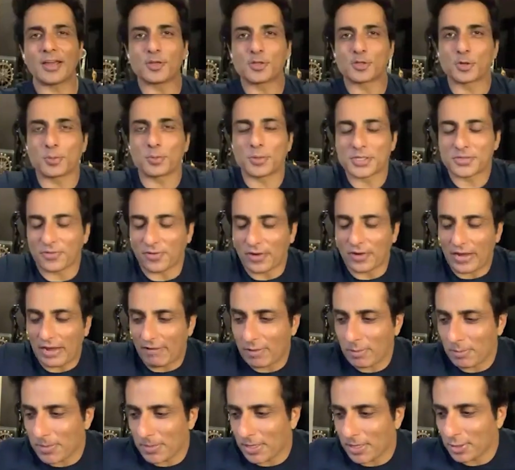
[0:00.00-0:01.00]
you so much for
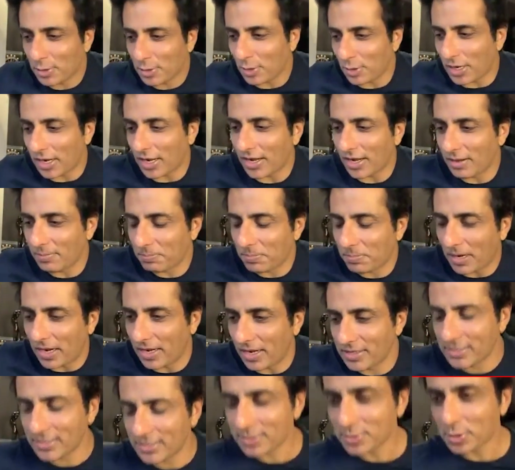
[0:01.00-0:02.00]
having me. I
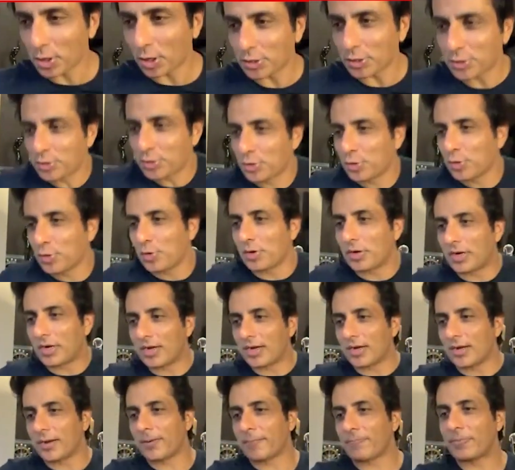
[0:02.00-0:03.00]
just got to know
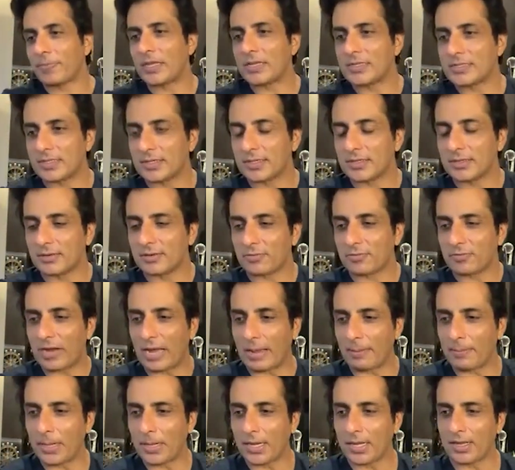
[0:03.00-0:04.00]
there's a
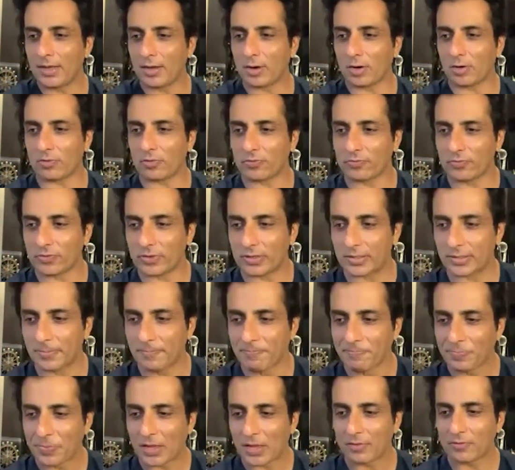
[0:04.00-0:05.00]
family of four,
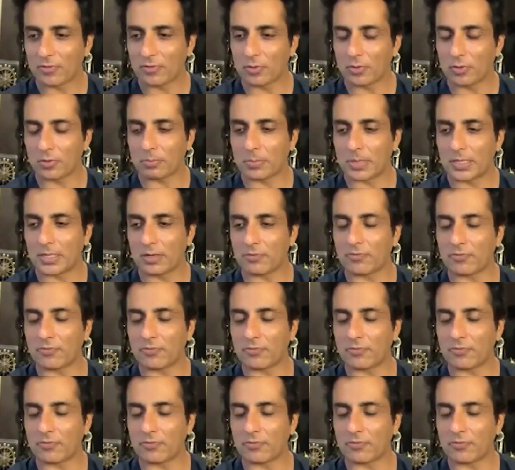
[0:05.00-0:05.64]
mother,